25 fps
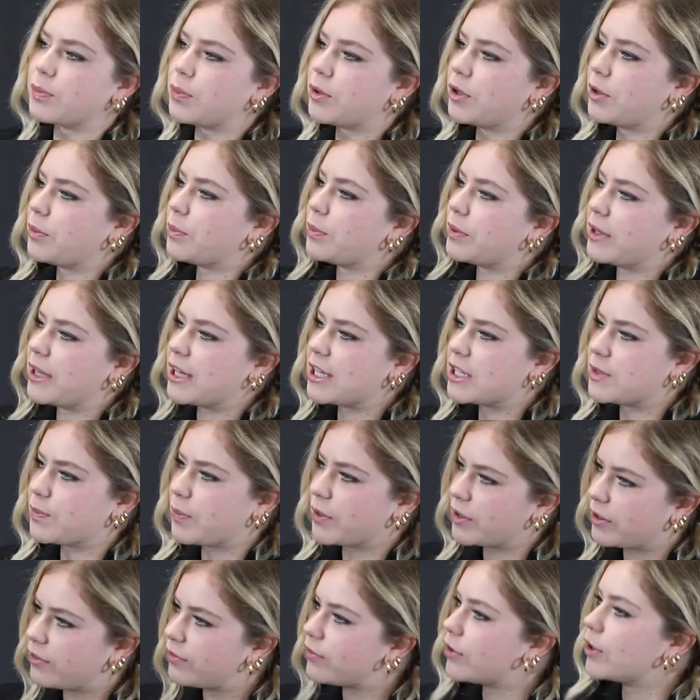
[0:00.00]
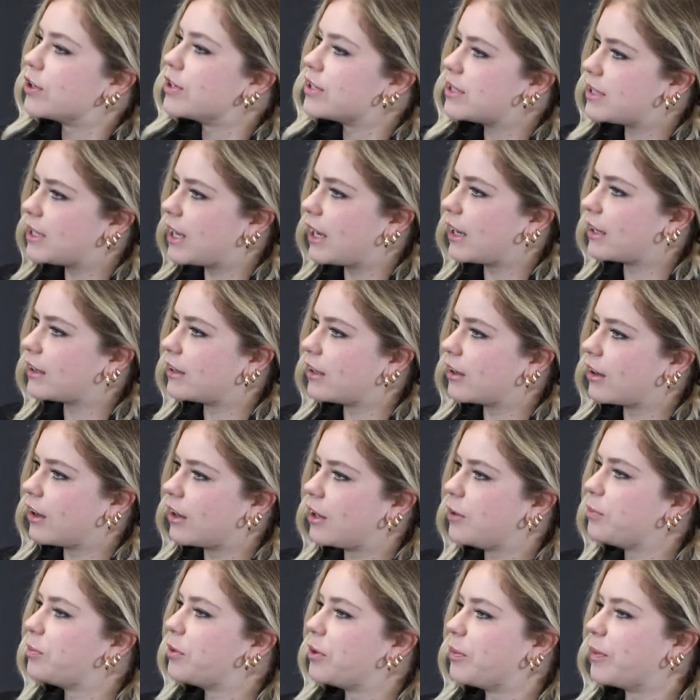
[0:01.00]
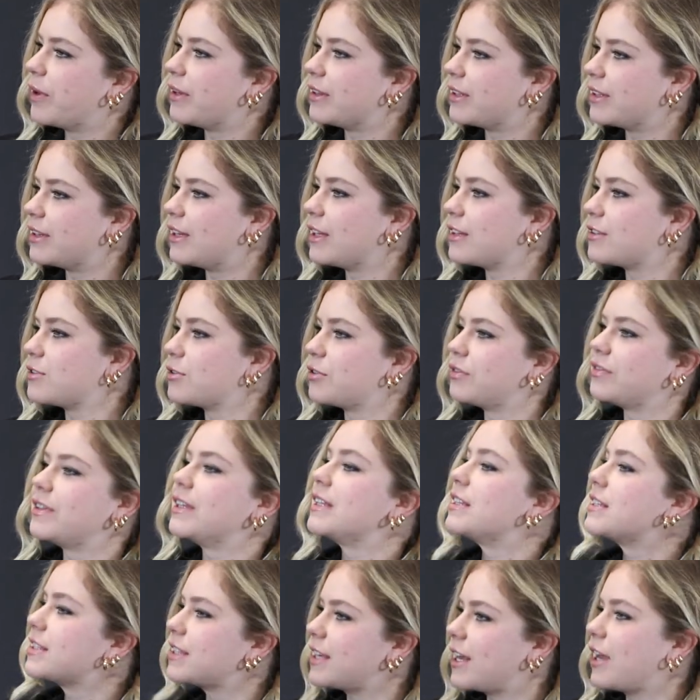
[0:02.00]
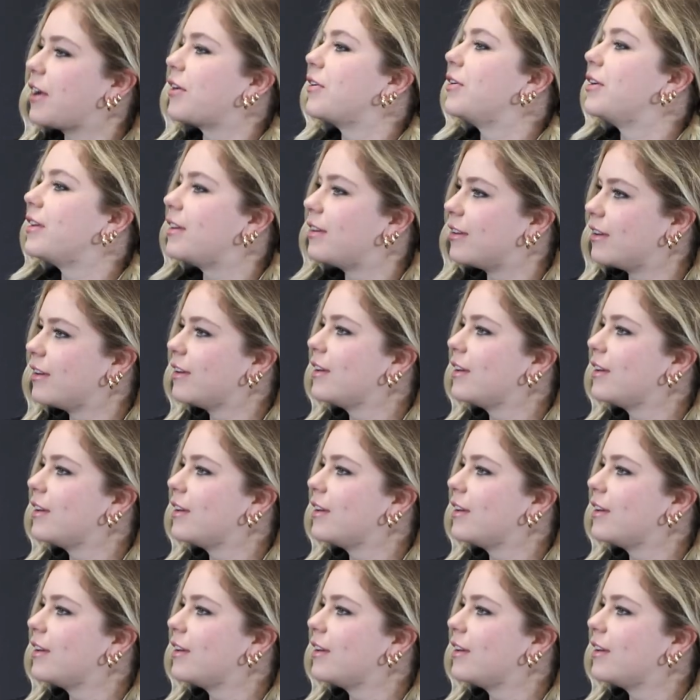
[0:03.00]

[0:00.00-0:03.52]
put in place by the first tech that got implemented, that sort of gets carried,